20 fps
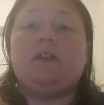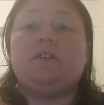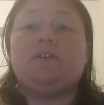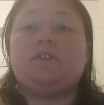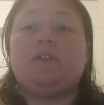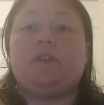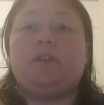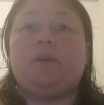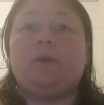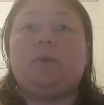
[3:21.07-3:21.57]

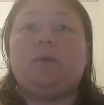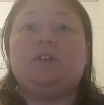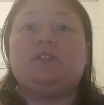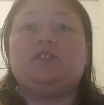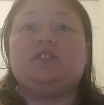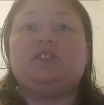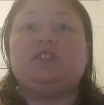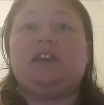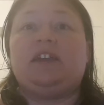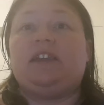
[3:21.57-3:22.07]
So there
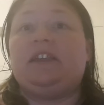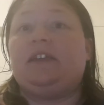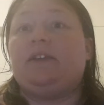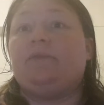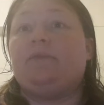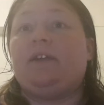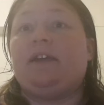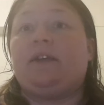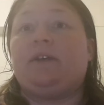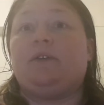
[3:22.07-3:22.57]
wasn't any
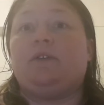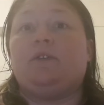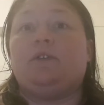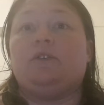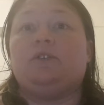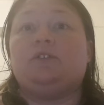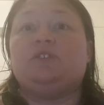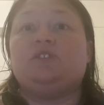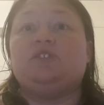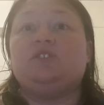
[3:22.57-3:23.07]

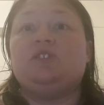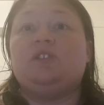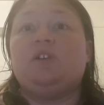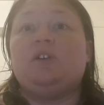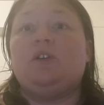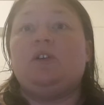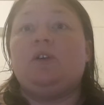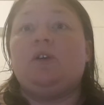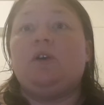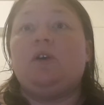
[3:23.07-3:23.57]
records
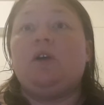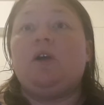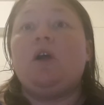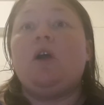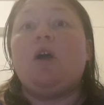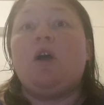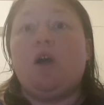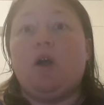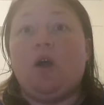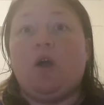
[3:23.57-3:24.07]

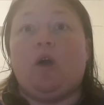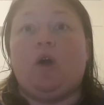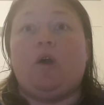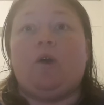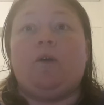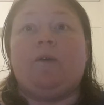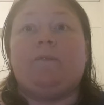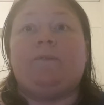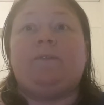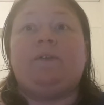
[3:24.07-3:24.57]

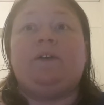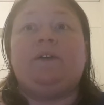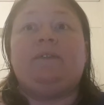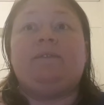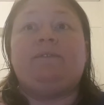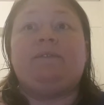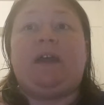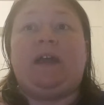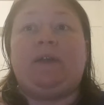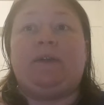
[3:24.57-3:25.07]
of
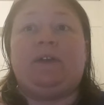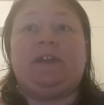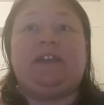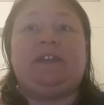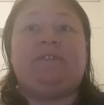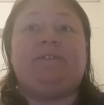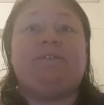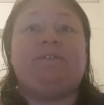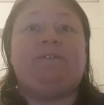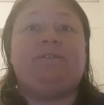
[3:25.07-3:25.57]

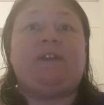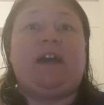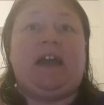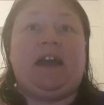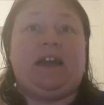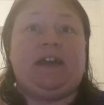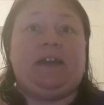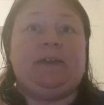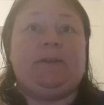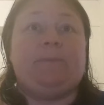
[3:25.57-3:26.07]
Fairy
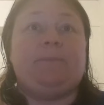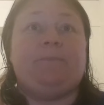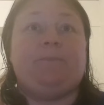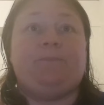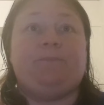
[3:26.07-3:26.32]
Fay.